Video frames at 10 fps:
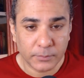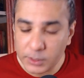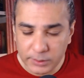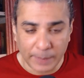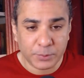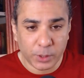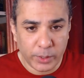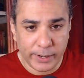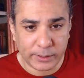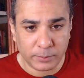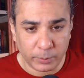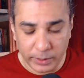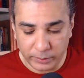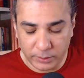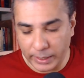This is absolutely
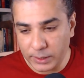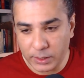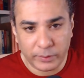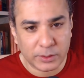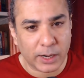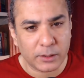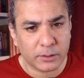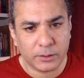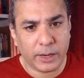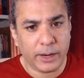unacceptable. Then they will start